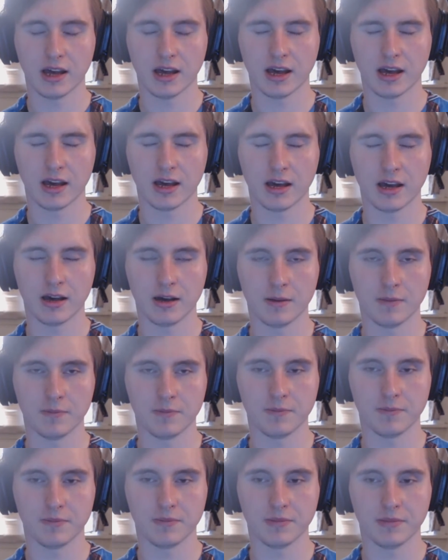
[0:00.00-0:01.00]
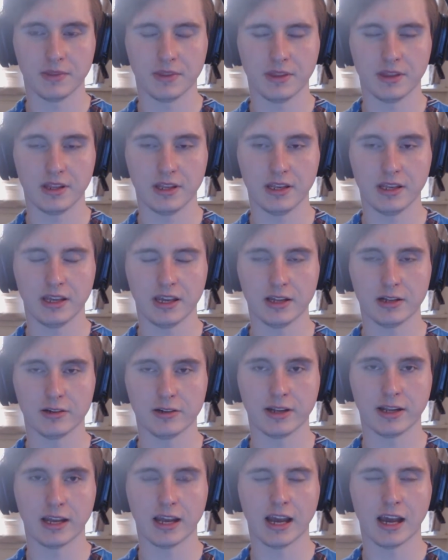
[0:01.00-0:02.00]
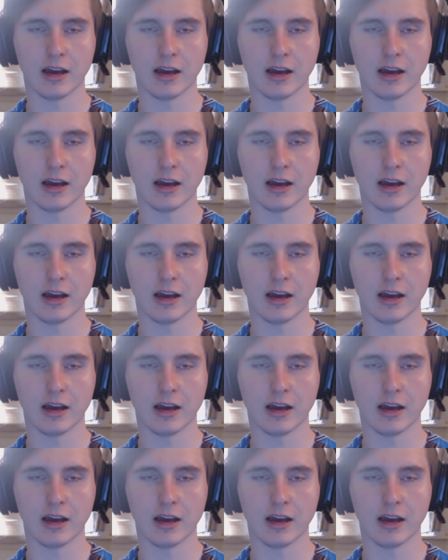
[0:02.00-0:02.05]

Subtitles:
the internet.